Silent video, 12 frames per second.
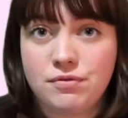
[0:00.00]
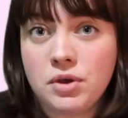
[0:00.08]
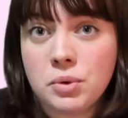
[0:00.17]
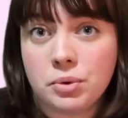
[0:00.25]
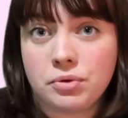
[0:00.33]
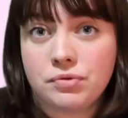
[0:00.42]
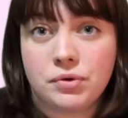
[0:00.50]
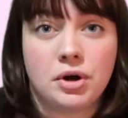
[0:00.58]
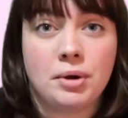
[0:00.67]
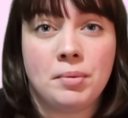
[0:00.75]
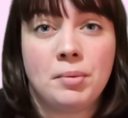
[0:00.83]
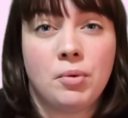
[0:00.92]
fuel for
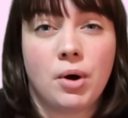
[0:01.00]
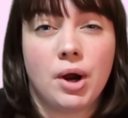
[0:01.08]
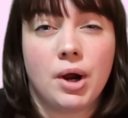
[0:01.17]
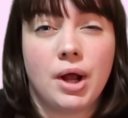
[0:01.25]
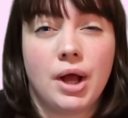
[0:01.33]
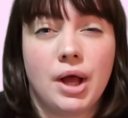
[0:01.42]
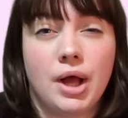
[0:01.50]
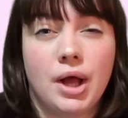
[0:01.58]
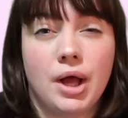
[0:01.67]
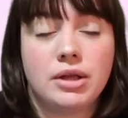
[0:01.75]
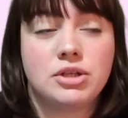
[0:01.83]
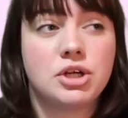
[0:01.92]
her memoir.
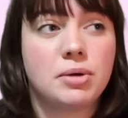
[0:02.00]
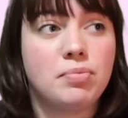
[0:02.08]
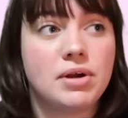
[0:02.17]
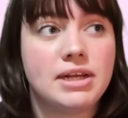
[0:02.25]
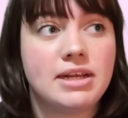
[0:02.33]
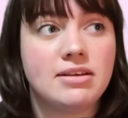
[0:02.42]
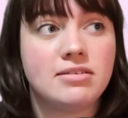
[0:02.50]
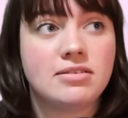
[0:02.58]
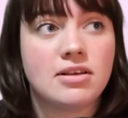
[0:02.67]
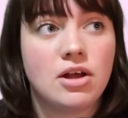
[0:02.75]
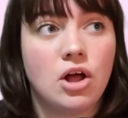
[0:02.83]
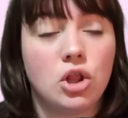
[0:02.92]
Took
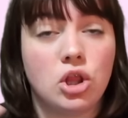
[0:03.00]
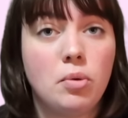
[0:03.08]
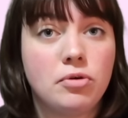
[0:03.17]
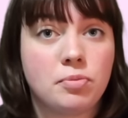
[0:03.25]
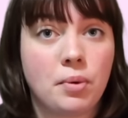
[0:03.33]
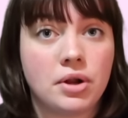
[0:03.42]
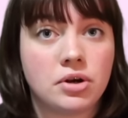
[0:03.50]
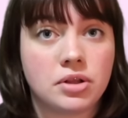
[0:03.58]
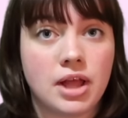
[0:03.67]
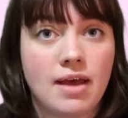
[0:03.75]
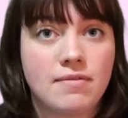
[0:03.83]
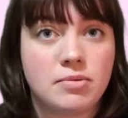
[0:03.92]
Britney's lowest point in her
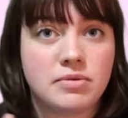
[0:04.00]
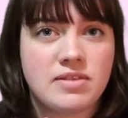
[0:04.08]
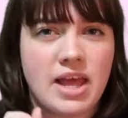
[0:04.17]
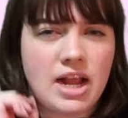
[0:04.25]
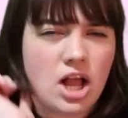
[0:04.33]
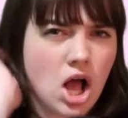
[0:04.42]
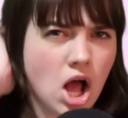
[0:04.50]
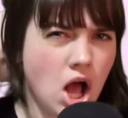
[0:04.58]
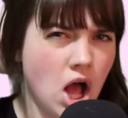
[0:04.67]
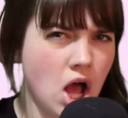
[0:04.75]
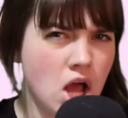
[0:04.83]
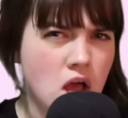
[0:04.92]
life and was like, oh,